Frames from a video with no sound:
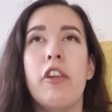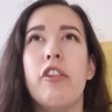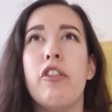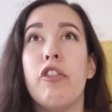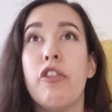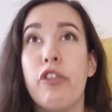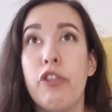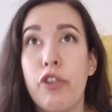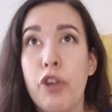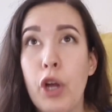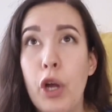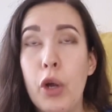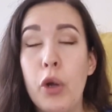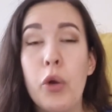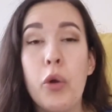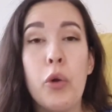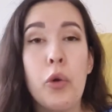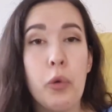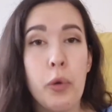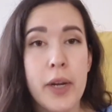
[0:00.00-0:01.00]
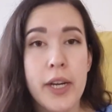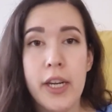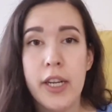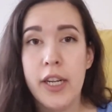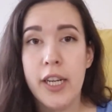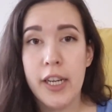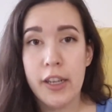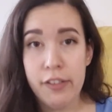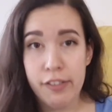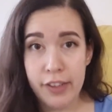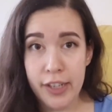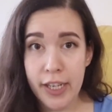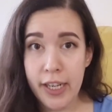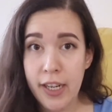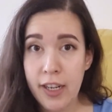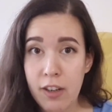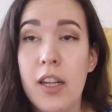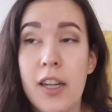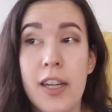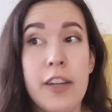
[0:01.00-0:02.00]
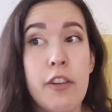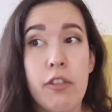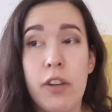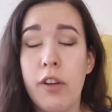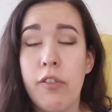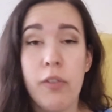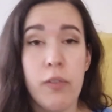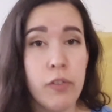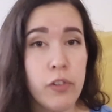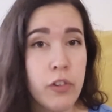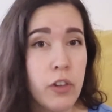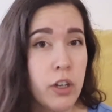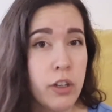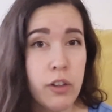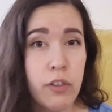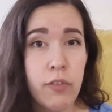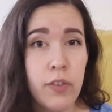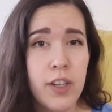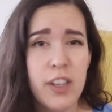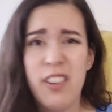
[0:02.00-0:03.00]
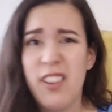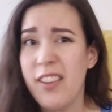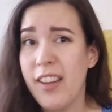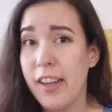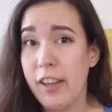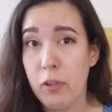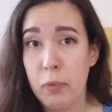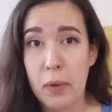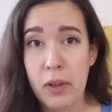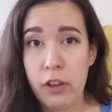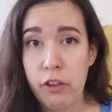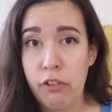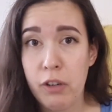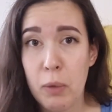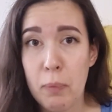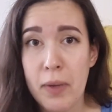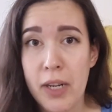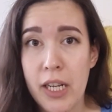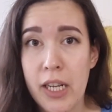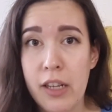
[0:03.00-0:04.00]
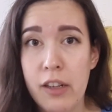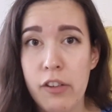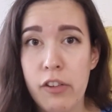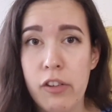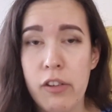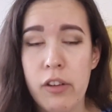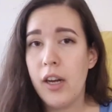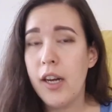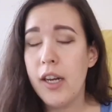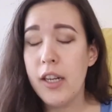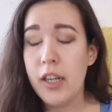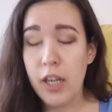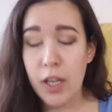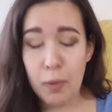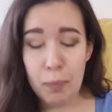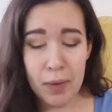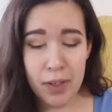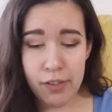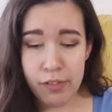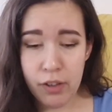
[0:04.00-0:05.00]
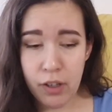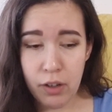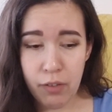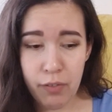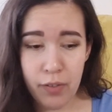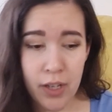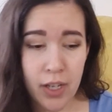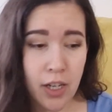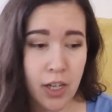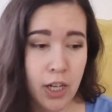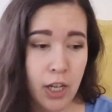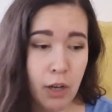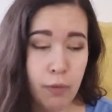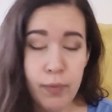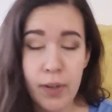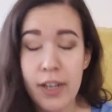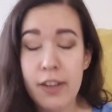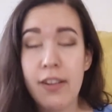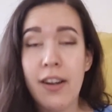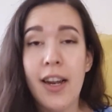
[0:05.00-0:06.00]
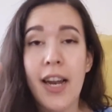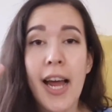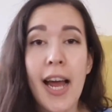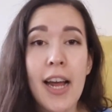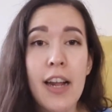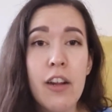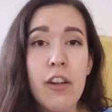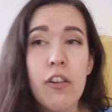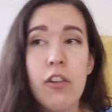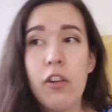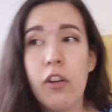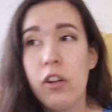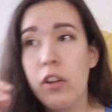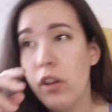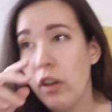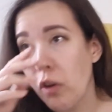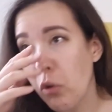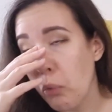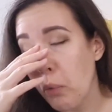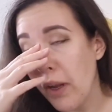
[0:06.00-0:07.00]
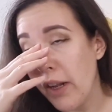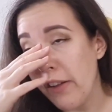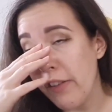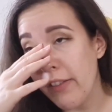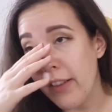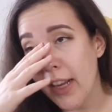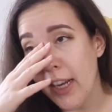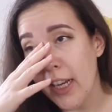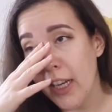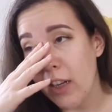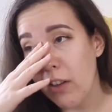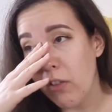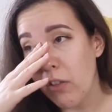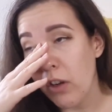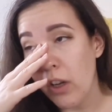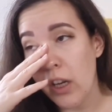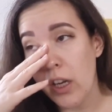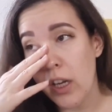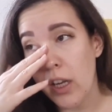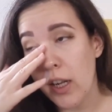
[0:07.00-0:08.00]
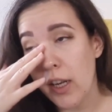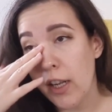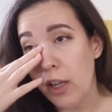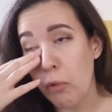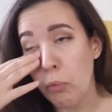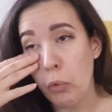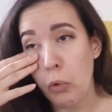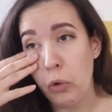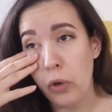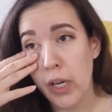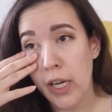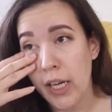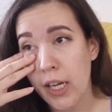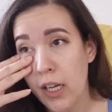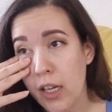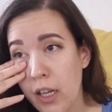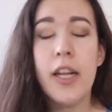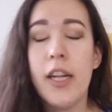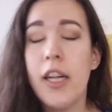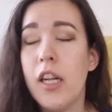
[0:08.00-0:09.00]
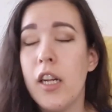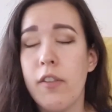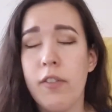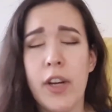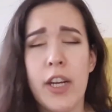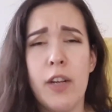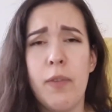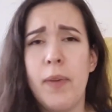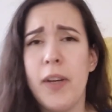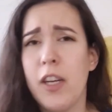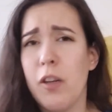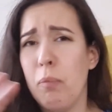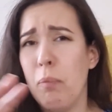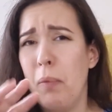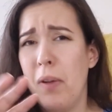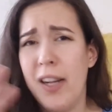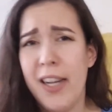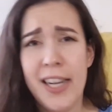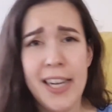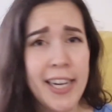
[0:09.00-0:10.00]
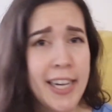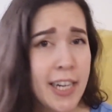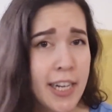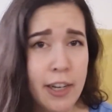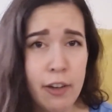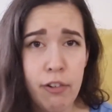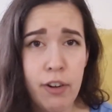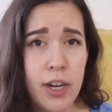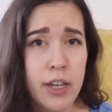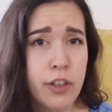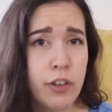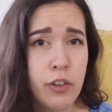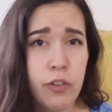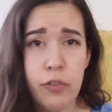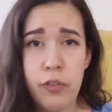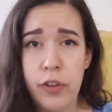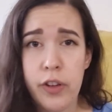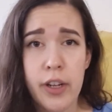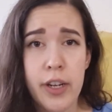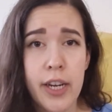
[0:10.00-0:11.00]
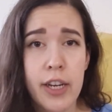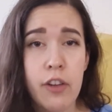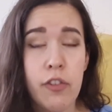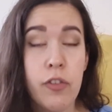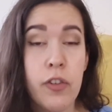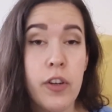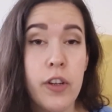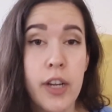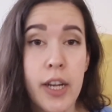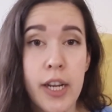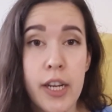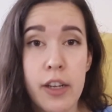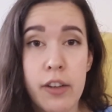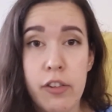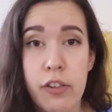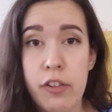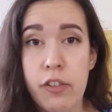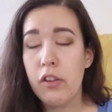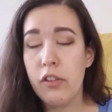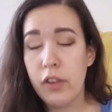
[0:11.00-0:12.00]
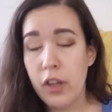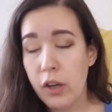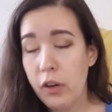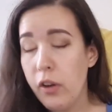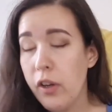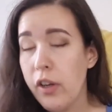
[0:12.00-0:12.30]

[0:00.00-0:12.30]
so quick and easy, literally from start to finish it takes about 3 minutes, I know myself and I know I'm going to land on the Wednesday early in the morning and then I'm going to be completely crashed for the next few days. So